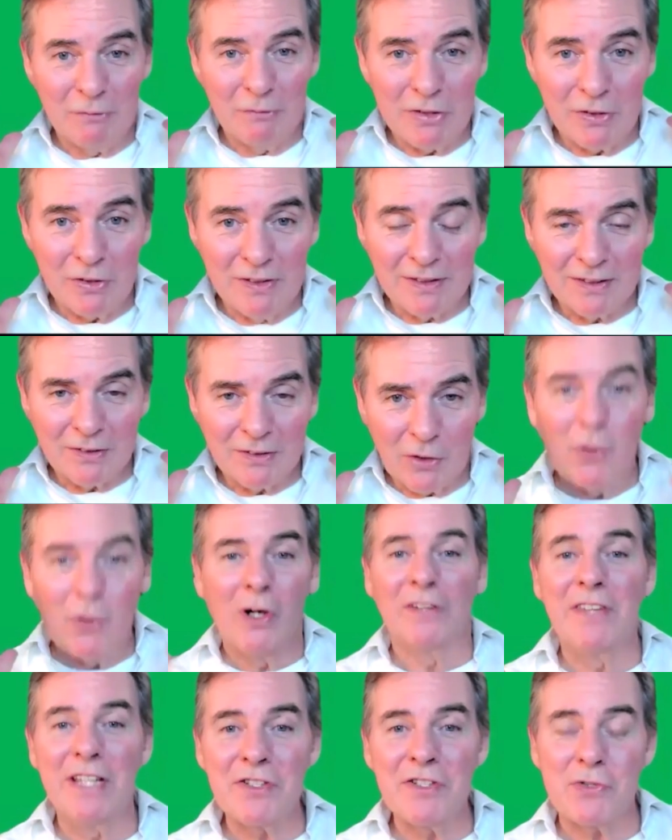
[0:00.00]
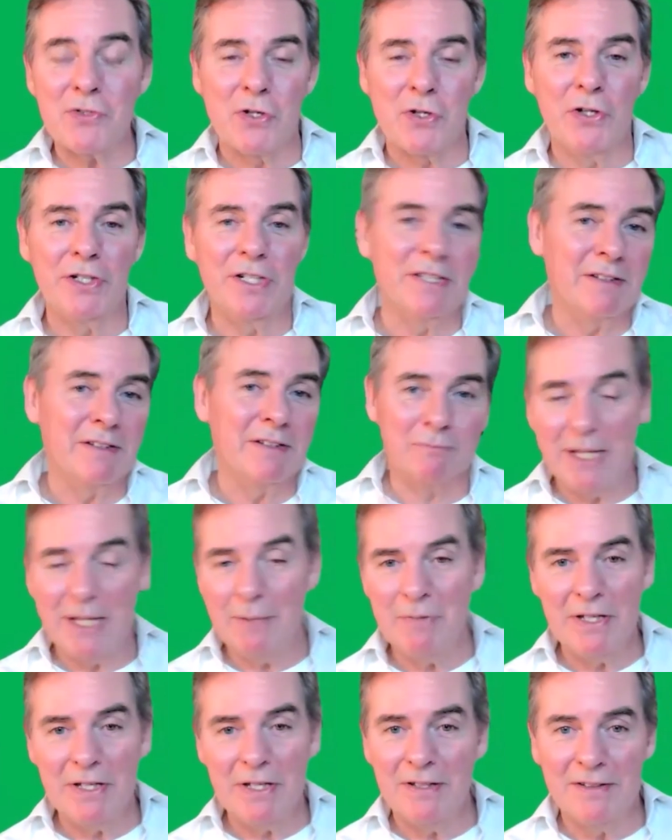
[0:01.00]
we go on this journey,
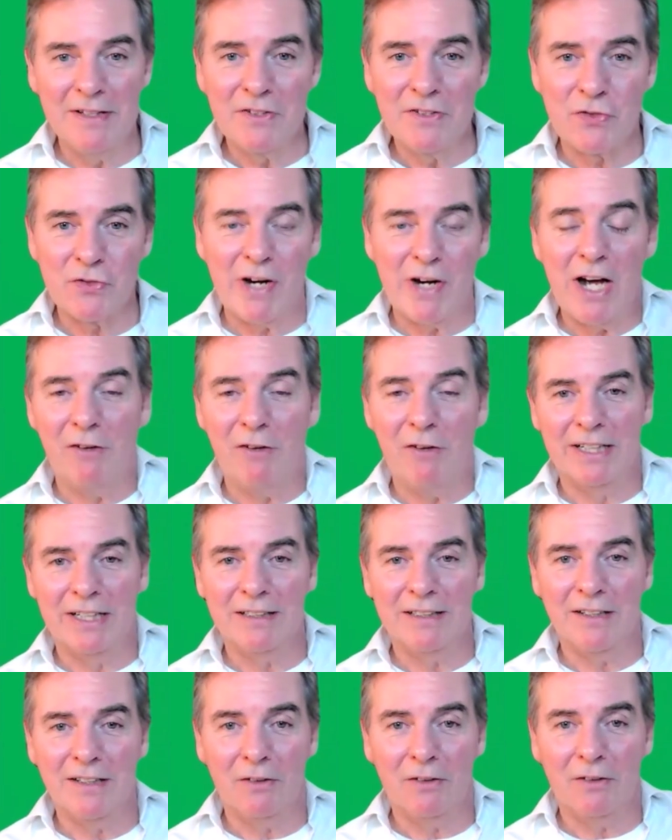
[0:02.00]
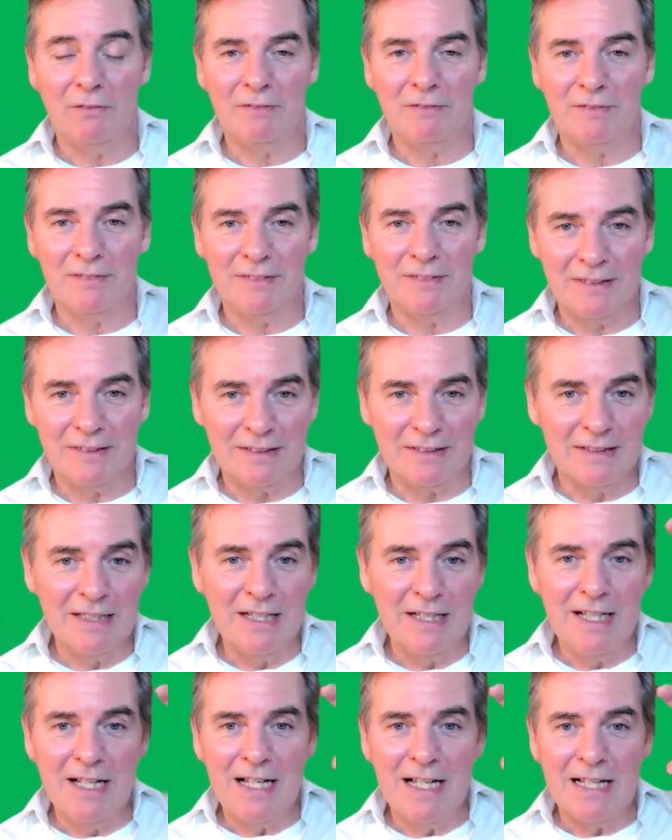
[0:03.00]
maybe traveling, or
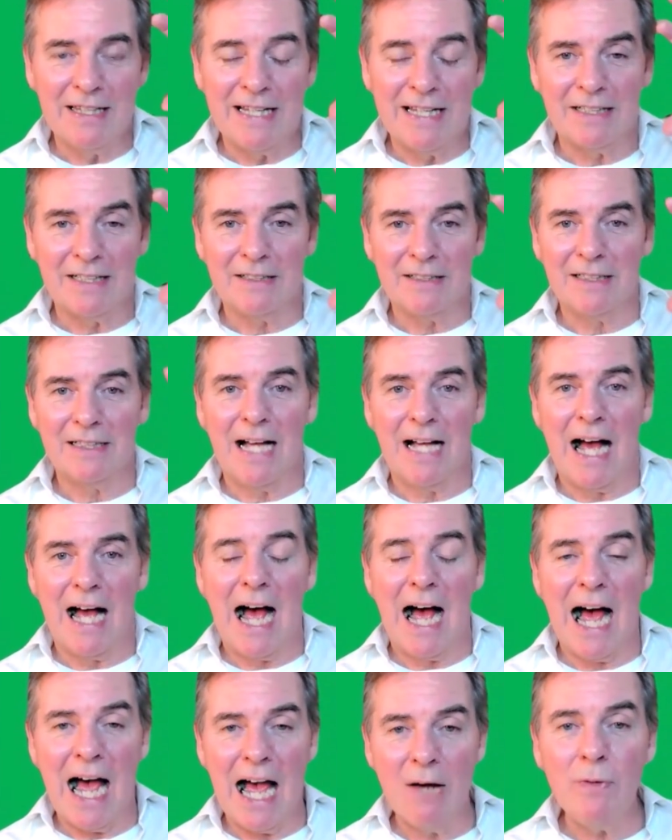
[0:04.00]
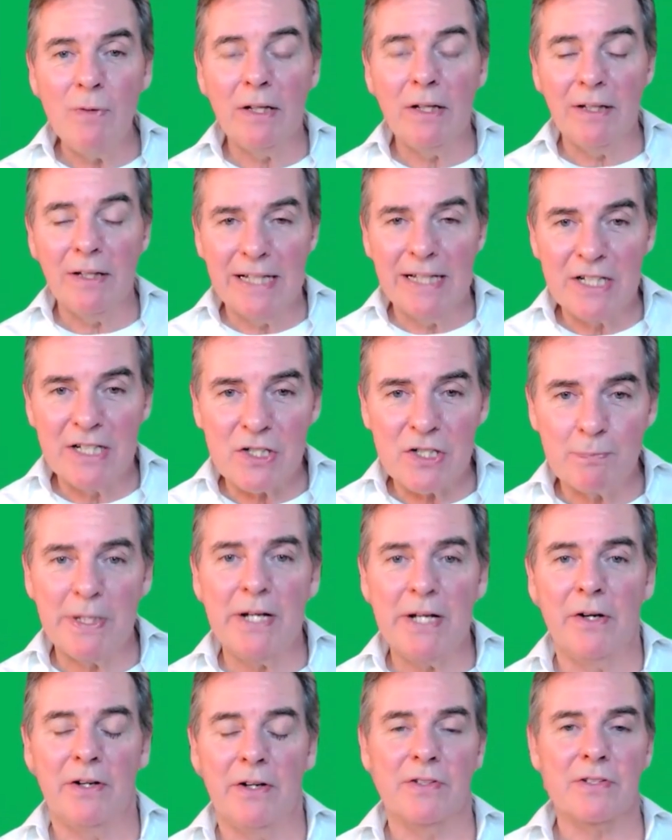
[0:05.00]
that I will
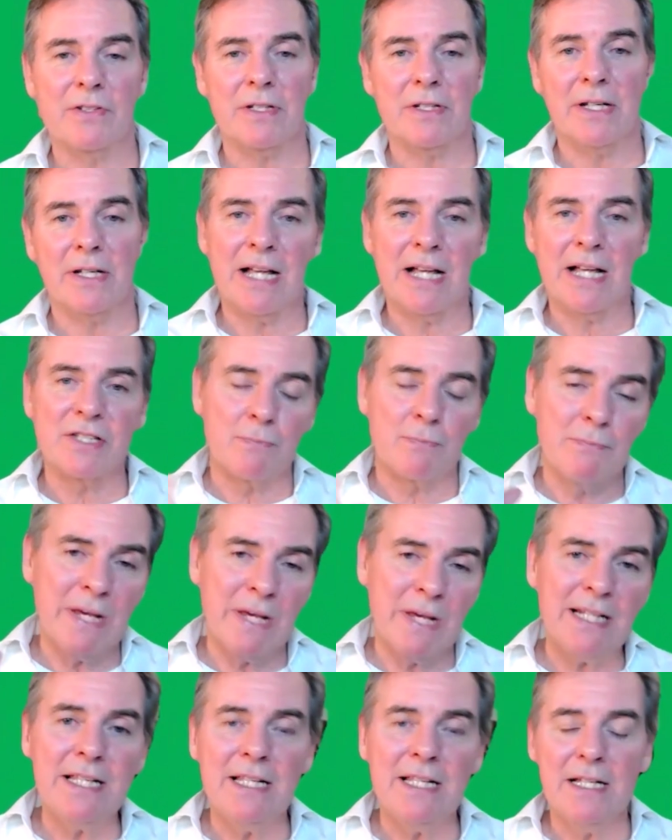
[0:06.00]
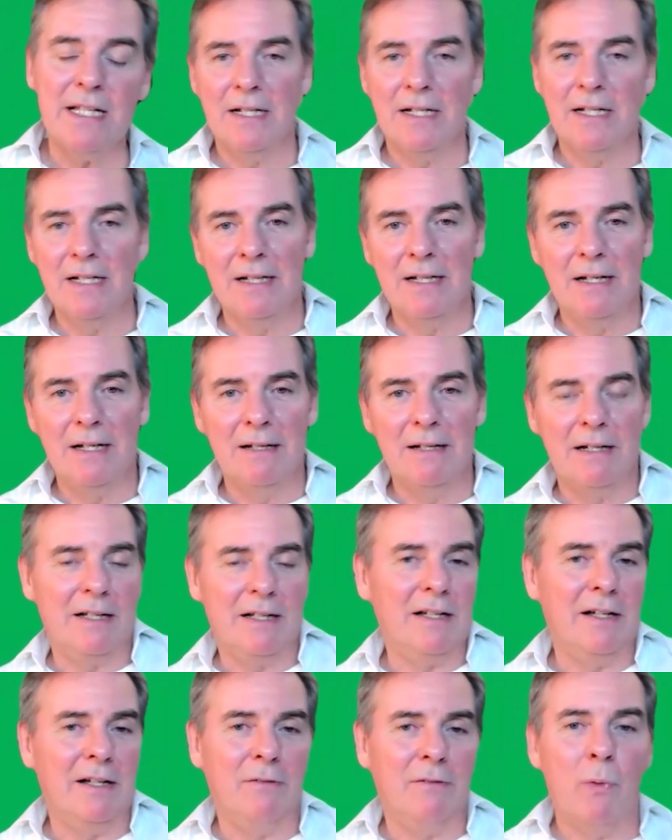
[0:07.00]
experience as many
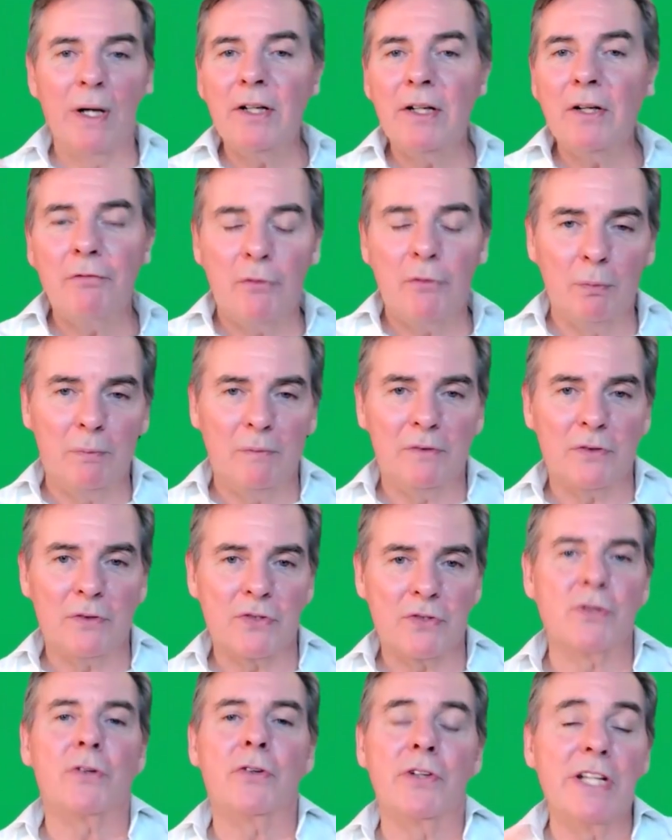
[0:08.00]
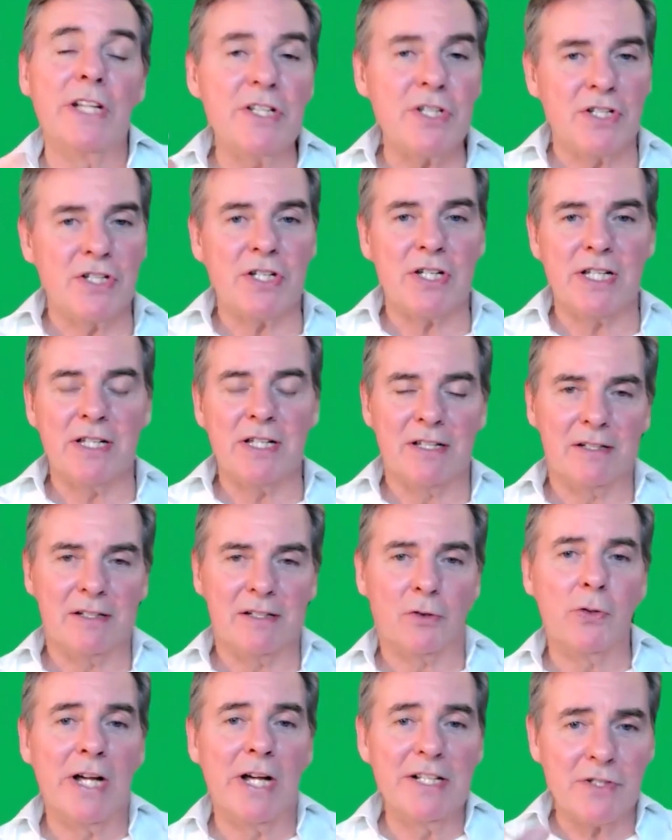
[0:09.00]
wonderful synchronicity
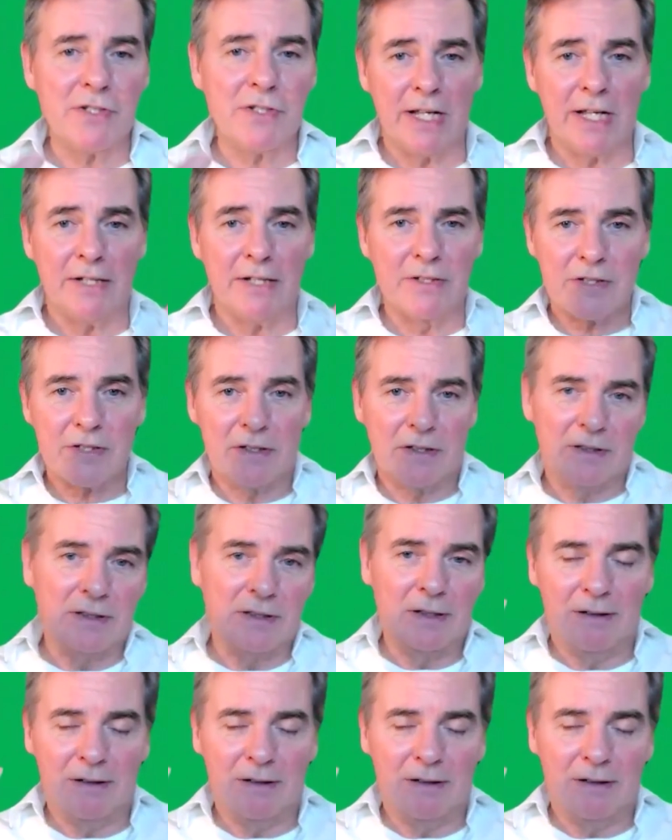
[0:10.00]
coincidence